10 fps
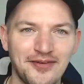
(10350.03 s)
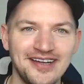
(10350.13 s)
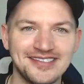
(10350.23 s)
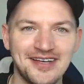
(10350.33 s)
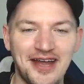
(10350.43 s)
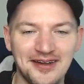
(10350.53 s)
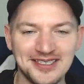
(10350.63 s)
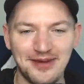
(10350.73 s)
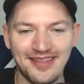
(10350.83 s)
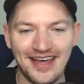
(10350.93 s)
years ago now or
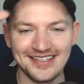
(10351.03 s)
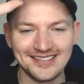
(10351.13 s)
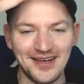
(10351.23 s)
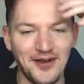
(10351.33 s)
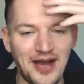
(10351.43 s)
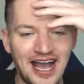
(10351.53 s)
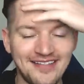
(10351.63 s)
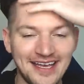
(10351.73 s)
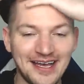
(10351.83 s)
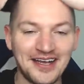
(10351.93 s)
something like that. So I
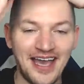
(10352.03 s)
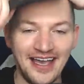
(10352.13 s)
think wow. a, a